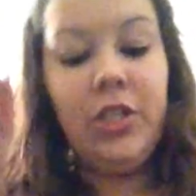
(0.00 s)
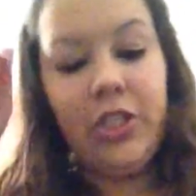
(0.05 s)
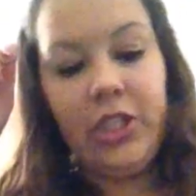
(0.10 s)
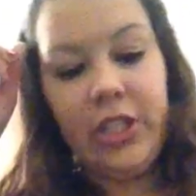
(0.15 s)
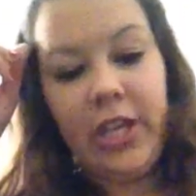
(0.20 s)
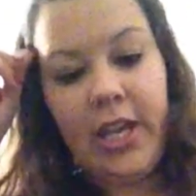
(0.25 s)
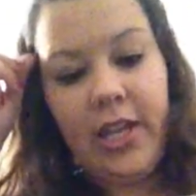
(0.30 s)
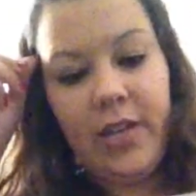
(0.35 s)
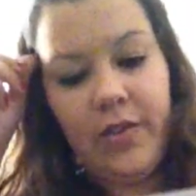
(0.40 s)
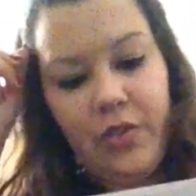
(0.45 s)

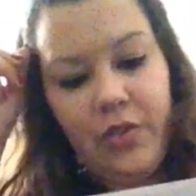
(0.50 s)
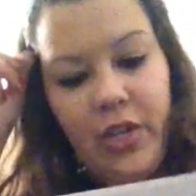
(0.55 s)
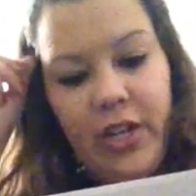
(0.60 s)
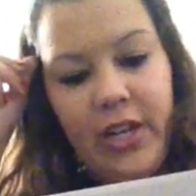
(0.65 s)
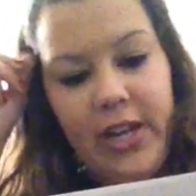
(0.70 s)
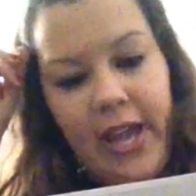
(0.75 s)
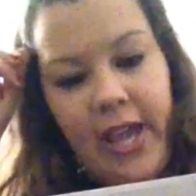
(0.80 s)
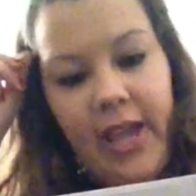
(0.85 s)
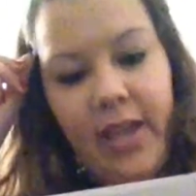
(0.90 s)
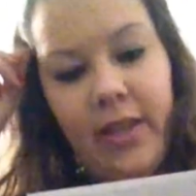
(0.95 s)
just kind of
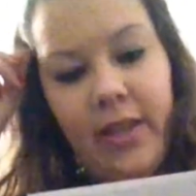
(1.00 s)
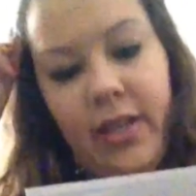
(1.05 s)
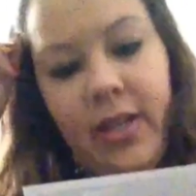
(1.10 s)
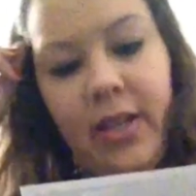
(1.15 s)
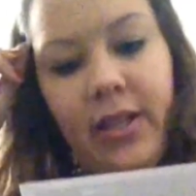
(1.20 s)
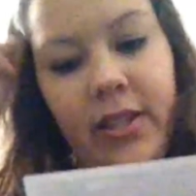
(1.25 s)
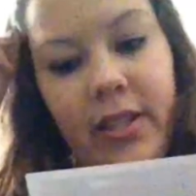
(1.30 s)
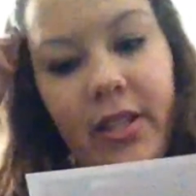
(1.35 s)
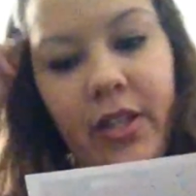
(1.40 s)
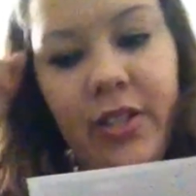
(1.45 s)
try to angle it
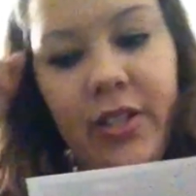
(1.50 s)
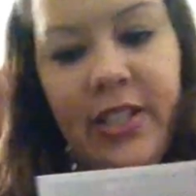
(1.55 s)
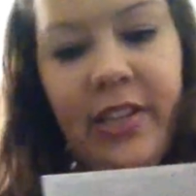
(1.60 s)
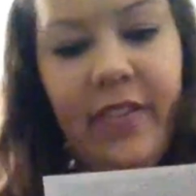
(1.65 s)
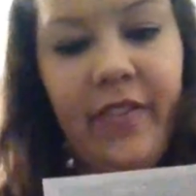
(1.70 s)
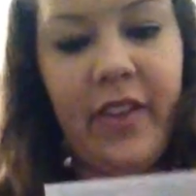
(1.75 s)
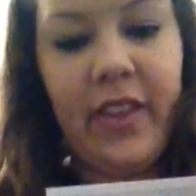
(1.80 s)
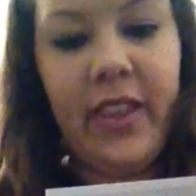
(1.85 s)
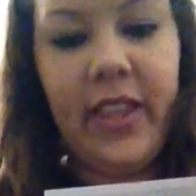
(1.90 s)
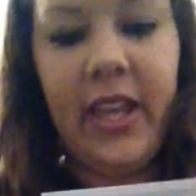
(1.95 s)
a little
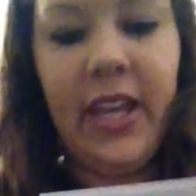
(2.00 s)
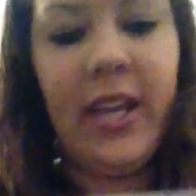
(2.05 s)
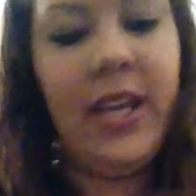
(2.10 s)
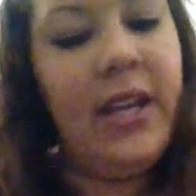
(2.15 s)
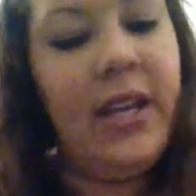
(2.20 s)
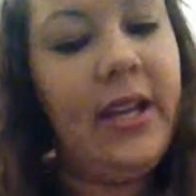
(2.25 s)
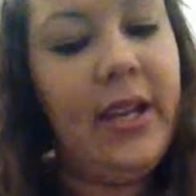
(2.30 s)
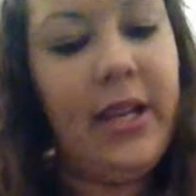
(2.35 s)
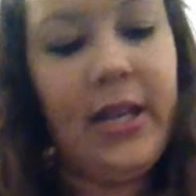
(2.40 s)
differently.